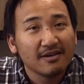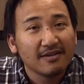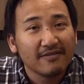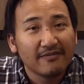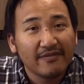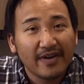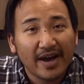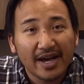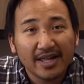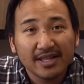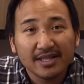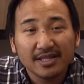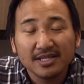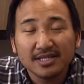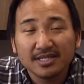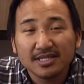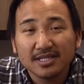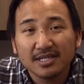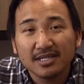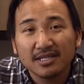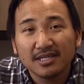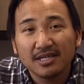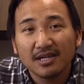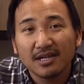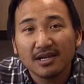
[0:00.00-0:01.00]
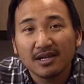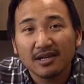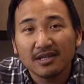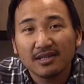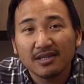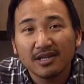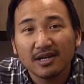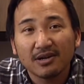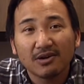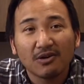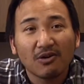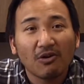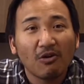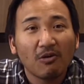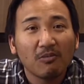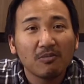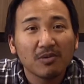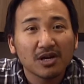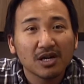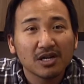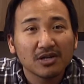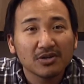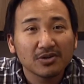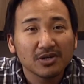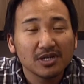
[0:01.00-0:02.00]
violence in their home
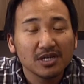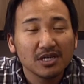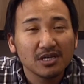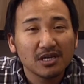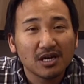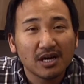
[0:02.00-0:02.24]
country